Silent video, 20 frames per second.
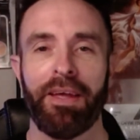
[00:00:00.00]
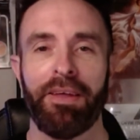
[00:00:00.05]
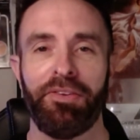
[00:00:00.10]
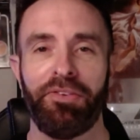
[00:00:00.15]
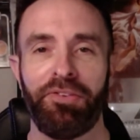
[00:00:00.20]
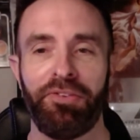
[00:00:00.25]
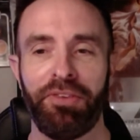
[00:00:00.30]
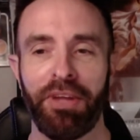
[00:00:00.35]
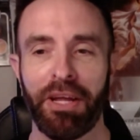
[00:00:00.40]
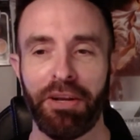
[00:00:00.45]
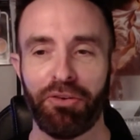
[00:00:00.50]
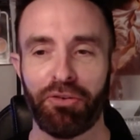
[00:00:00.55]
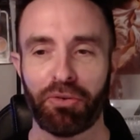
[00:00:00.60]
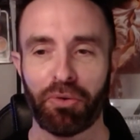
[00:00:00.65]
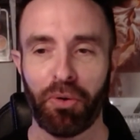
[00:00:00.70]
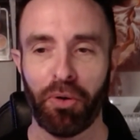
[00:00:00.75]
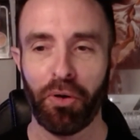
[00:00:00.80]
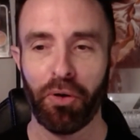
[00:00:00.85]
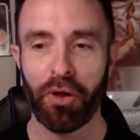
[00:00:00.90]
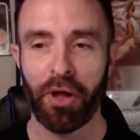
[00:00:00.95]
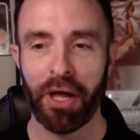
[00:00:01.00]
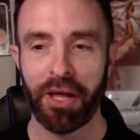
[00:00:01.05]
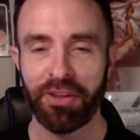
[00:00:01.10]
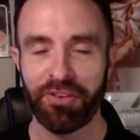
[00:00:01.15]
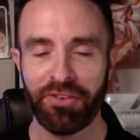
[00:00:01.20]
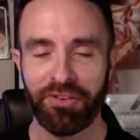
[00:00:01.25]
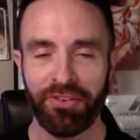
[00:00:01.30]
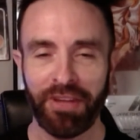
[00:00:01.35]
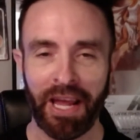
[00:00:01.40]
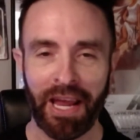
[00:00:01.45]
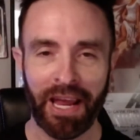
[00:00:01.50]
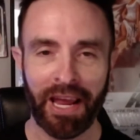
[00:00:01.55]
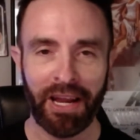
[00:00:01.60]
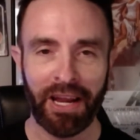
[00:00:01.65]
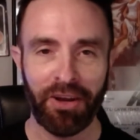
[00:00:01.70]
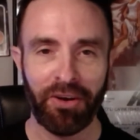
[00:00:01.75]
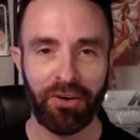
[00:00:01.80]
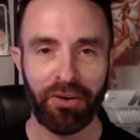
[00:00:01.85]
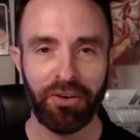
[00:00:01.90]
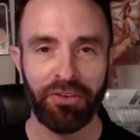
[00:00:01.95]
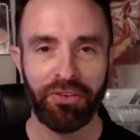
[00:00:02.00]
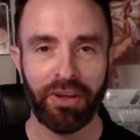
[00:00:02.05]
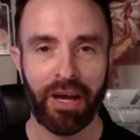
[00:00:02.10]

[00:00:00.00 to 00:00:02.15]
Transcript: Central Standard